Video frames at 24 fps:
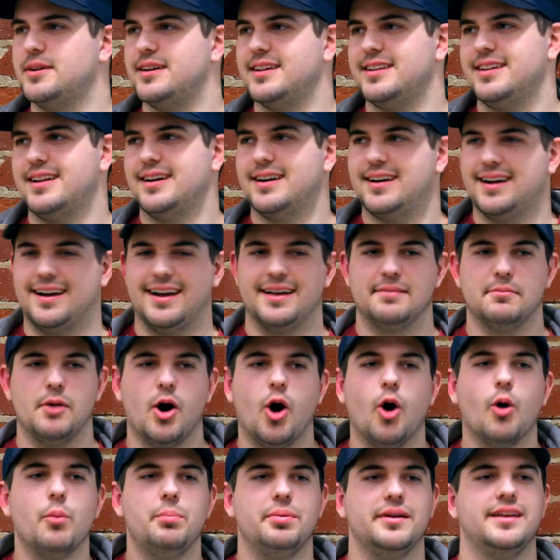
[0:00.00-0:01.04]
but I'm
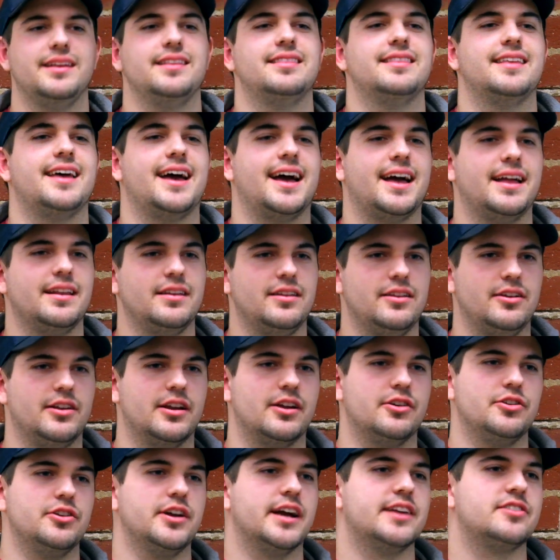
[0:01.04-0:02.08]
hoping that
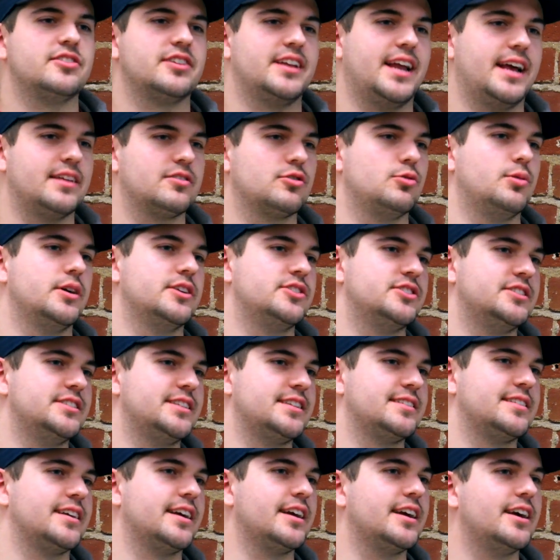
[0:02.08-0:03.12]
you guys can ask
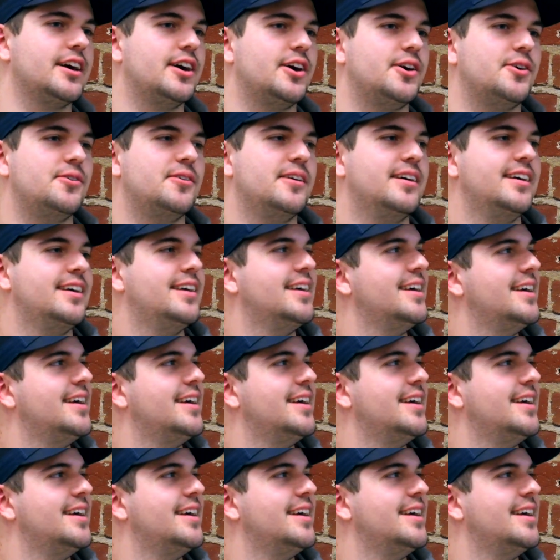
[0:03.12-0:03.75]
questions as I go,